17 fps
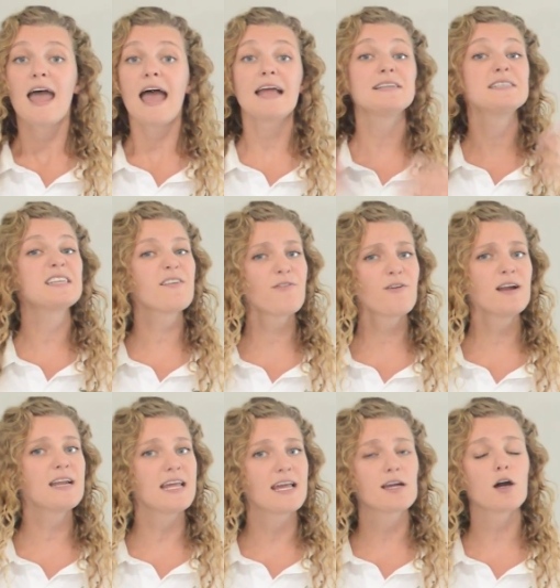And
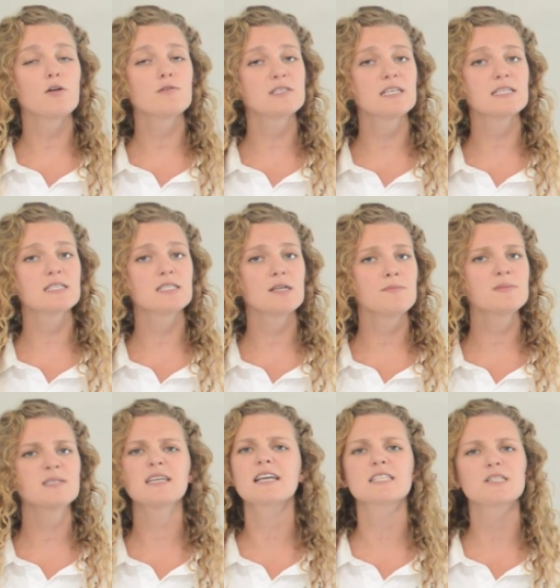different
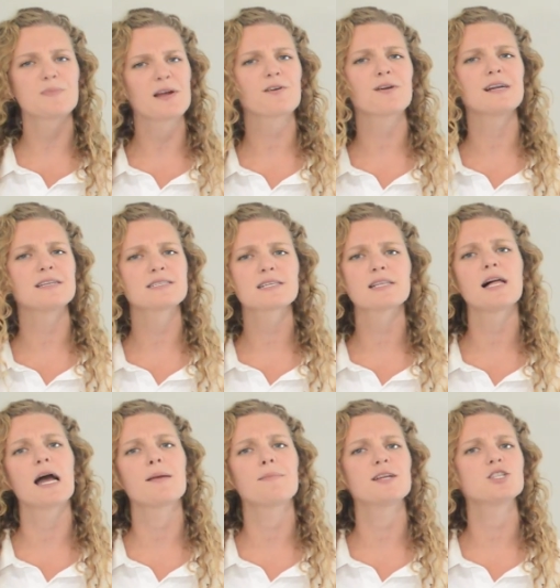ecosystems experience
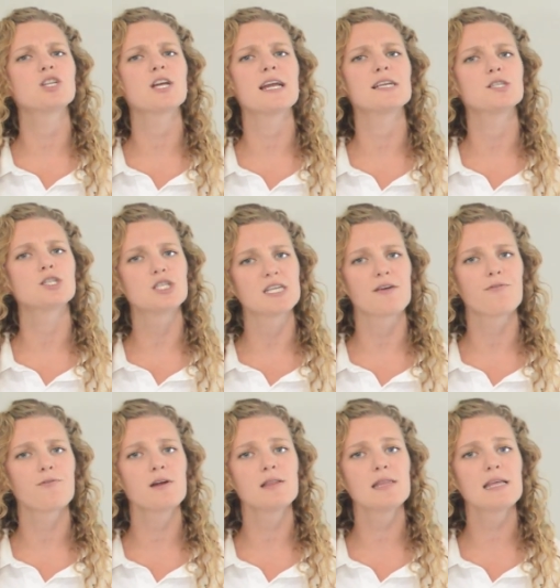climate change
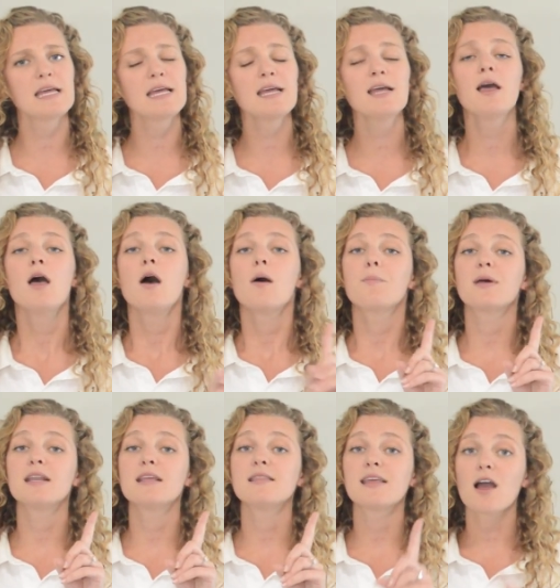differently,
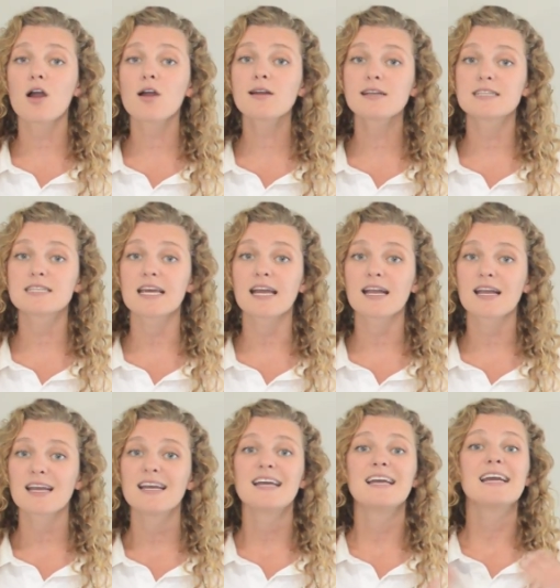but in the Arctic,